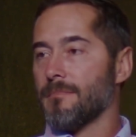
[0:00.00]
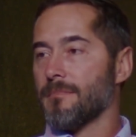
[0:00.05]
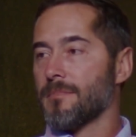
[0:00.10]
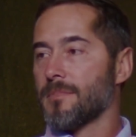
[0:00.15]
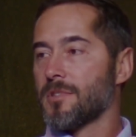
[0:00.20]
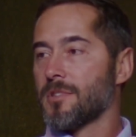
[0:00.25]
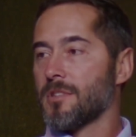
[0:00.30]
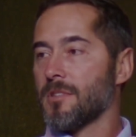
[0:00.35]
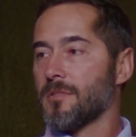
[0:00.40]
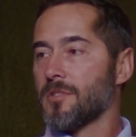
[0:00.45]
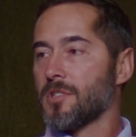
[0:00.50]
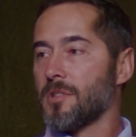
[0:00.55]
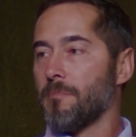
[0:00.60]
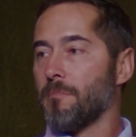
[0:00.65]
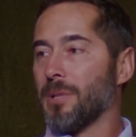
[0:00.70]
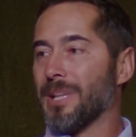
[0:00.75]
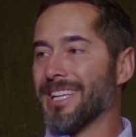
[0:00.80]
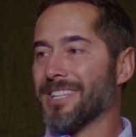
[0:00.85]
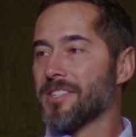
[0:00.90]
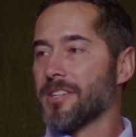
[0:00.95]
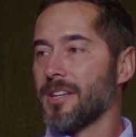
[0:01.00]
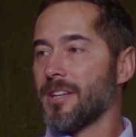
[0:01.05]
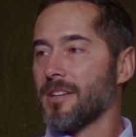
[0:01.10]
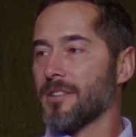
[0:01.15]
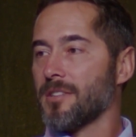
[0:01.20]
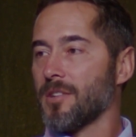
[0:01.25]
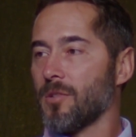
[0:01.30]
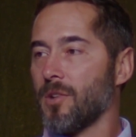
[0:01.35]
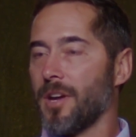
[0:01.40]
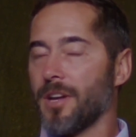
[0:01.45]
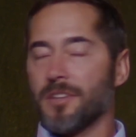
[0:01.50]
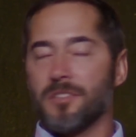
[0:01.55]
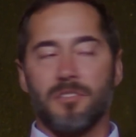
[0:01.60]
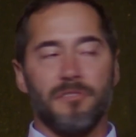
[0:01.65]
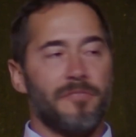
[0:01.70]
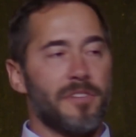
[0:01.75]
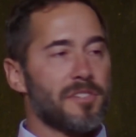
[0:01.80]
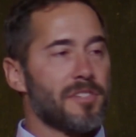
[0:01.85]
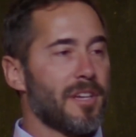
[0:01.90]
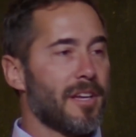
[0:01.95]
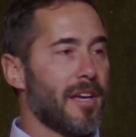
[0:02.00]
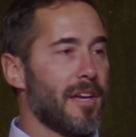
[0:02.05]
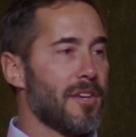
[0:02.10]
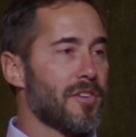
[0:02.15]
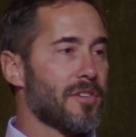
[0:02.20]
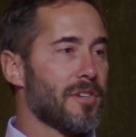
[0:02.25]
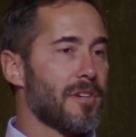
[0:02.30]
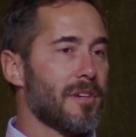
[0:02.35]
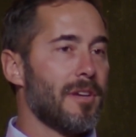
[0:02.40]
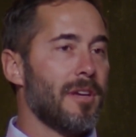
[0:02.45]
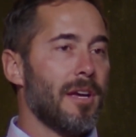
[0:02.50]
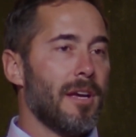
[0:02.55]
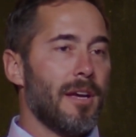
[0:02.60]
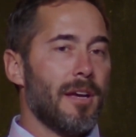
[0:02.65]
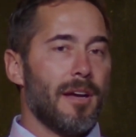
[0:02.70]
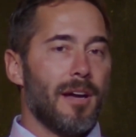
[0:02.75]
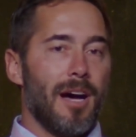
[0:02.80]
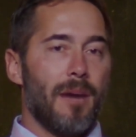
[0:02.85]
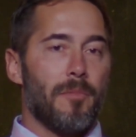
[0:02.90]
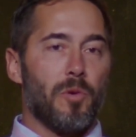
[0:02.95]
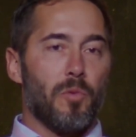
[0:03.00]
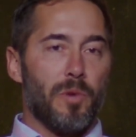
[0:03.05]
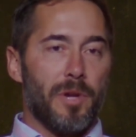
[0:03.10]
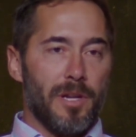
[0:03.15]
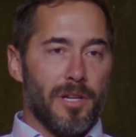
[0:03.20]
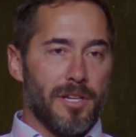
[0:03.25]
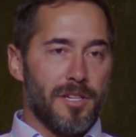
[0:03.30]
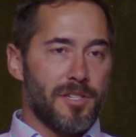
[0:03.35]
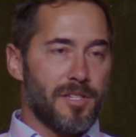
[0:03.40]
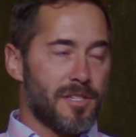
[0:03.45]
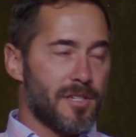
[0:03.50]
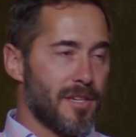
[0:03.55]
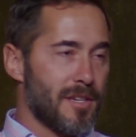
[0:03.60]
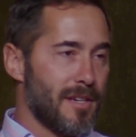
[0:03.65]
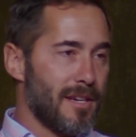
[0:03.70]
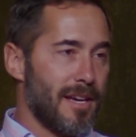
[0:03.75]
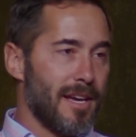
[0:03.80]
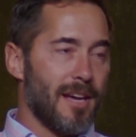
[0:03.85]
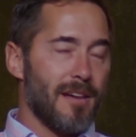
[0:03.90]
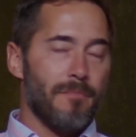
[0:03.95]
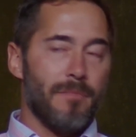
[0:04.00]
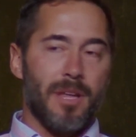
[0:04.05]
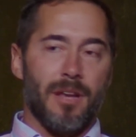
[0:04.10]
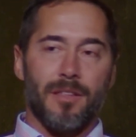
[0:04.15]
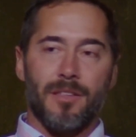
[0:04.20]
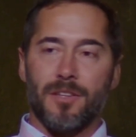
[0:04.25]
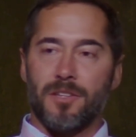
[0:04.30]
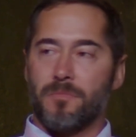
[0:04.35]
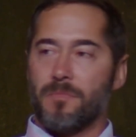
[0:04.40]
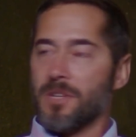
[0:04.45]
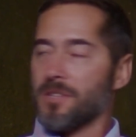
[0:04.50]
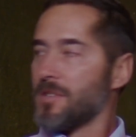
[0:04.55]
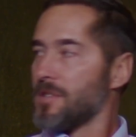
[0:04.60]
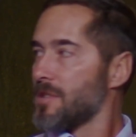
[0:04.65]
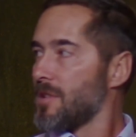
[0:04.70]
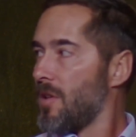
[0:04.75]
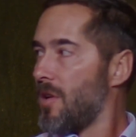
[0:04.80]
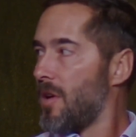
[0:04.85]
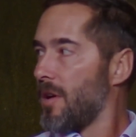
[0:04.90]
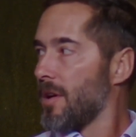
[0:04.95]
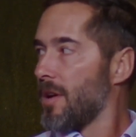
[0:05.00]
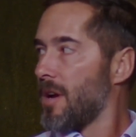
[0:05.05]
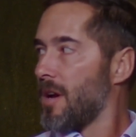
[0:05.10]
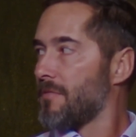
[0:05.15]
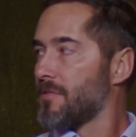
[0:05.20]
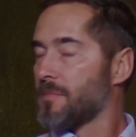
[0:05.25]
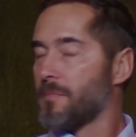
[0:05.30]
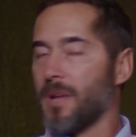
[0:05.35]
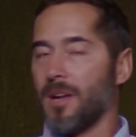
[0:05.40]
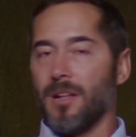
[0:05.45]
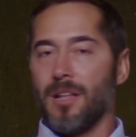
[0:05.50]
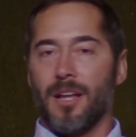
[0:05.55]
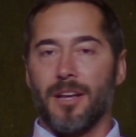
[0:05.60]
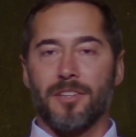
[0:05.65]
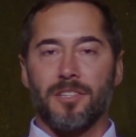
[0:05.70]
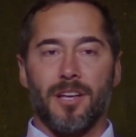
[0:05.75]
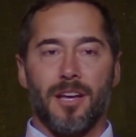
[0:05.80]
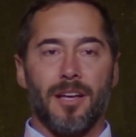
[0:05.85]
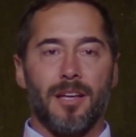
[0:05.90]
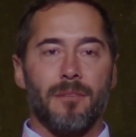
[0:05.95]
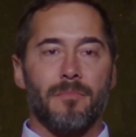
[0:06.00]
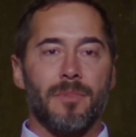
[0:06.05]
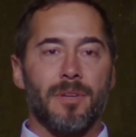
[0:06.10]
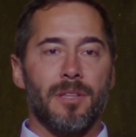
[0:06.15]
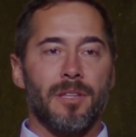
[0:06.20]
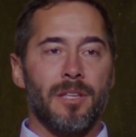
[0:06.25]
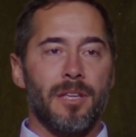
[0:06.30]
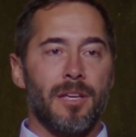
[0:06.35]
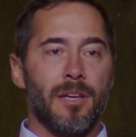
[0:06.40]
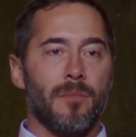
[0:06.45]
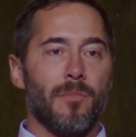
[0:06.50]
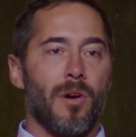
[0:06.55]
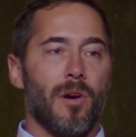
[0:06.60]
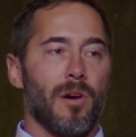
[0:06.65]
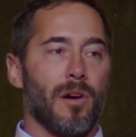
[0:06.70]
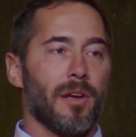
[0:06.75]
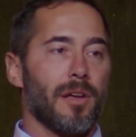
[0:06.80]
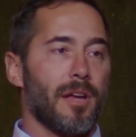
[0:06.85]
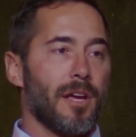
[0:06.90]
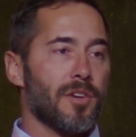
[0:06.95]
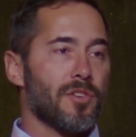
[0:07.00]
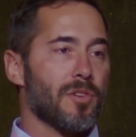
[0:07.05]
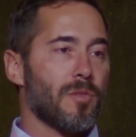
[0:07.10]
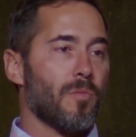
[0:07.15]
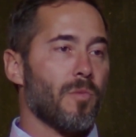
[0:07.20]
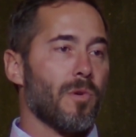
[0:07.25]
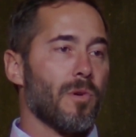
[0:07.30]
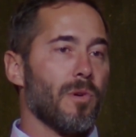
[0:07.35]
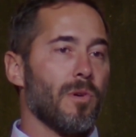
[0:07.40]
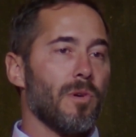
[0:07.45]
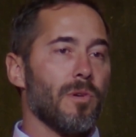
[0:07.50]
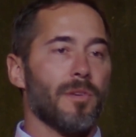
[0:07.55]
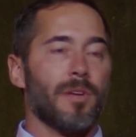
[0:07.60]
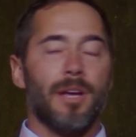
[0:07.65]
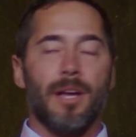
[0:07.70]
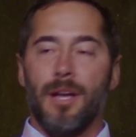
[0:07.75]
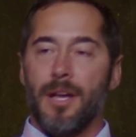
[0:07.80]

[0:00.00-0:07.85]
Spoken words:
simplicity is the greatest sophistication. I'm a realist, been in this business long enough, spent a lot of time in the EMR connection world.